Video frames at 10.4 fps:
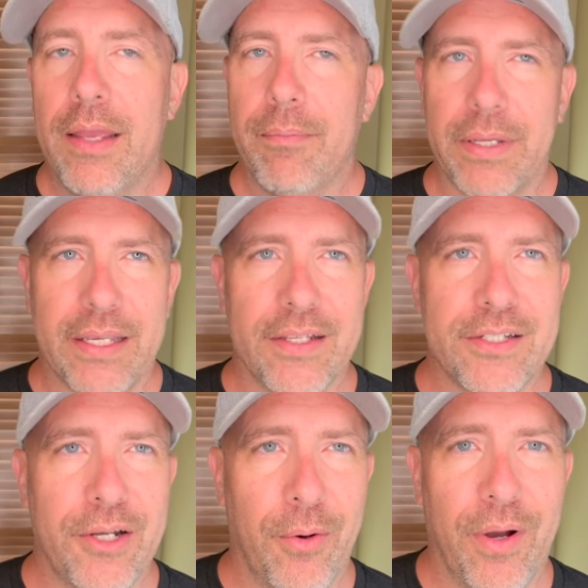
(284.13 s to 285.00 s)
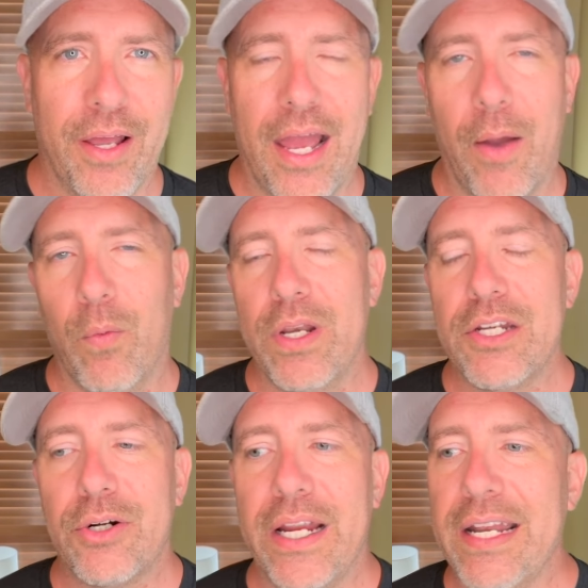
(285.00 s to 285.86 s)
Because you know what? I wouldn't
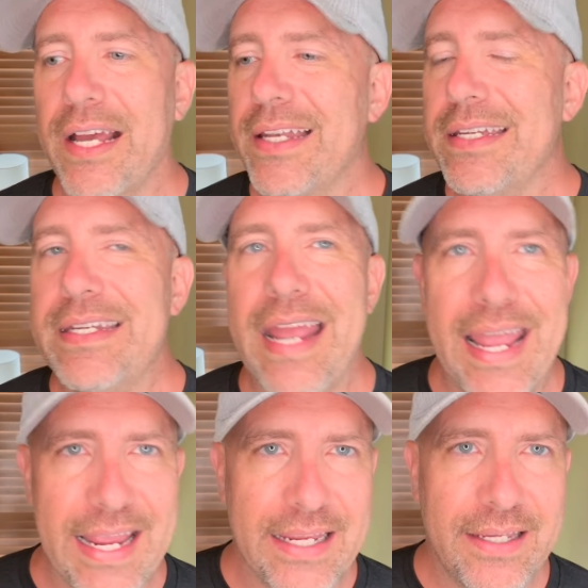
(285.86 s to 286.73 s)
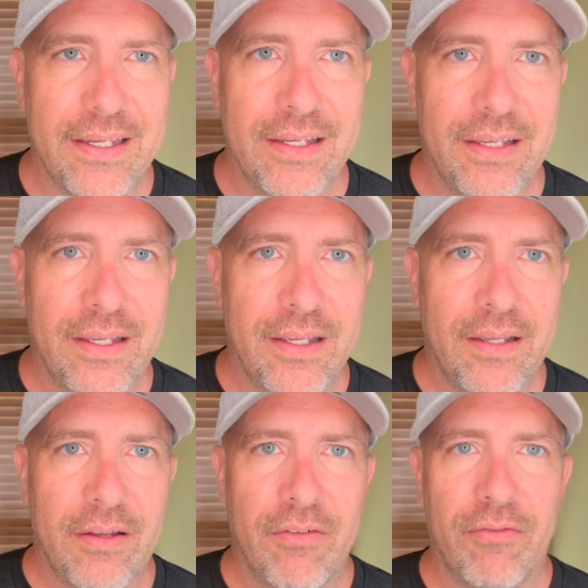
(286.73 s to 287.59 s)
trade a day
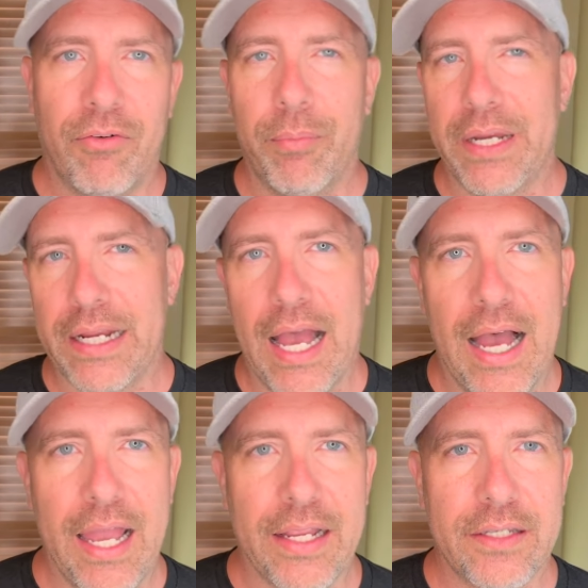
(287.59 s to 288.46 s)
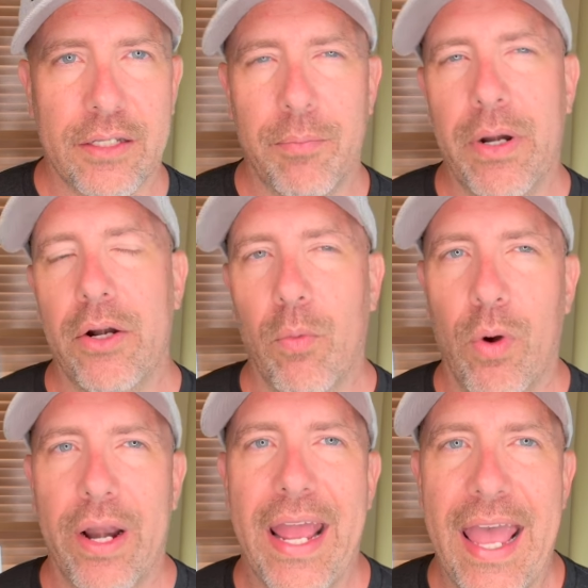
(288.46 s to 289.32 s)
for being high compared to
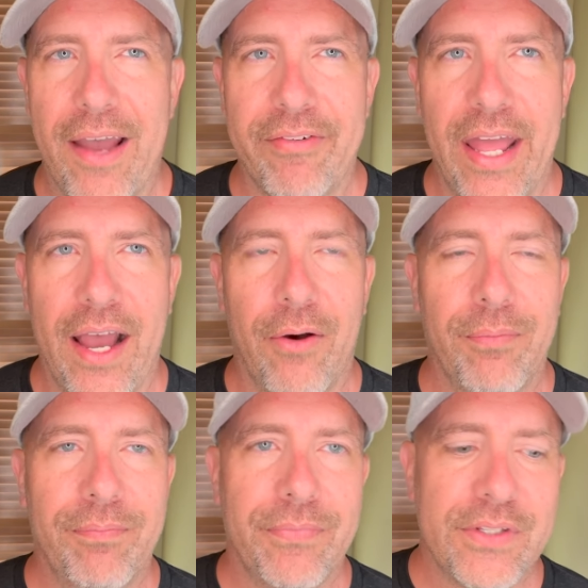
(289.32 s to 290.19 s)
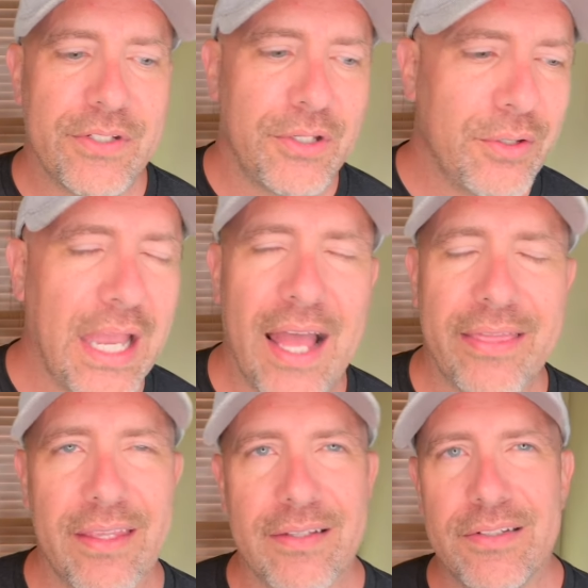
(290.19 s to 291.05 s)
what I have now. So you got
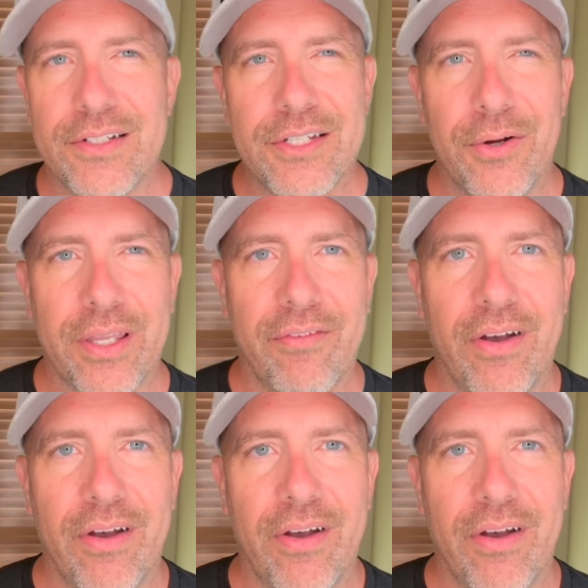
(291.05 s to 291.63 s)
this. Just don't give